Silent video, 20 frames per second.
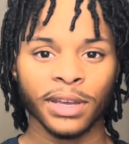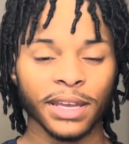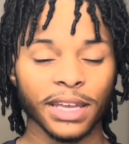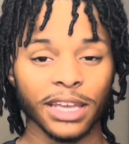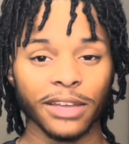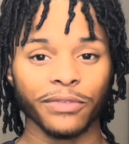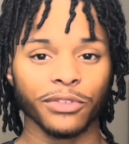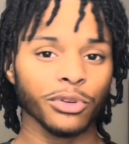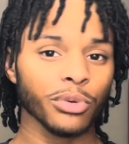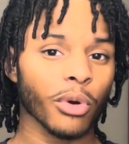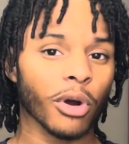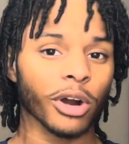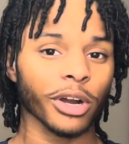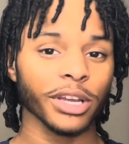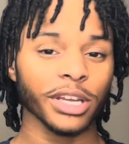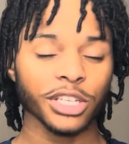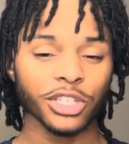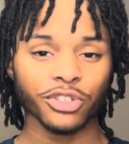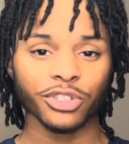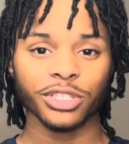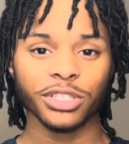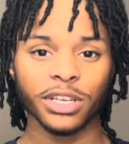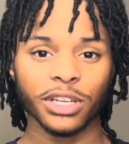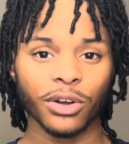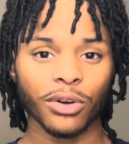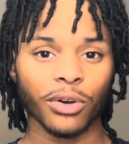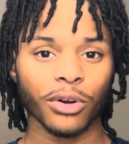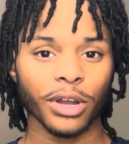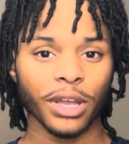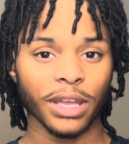If you are interested
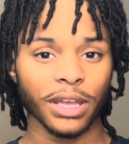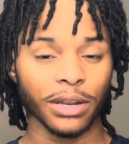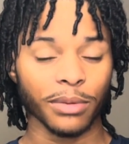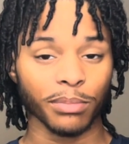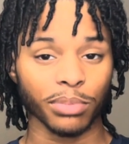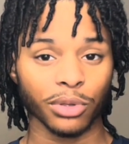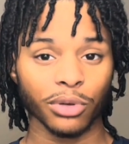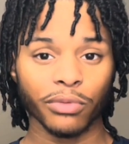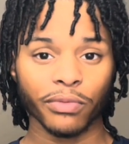in blue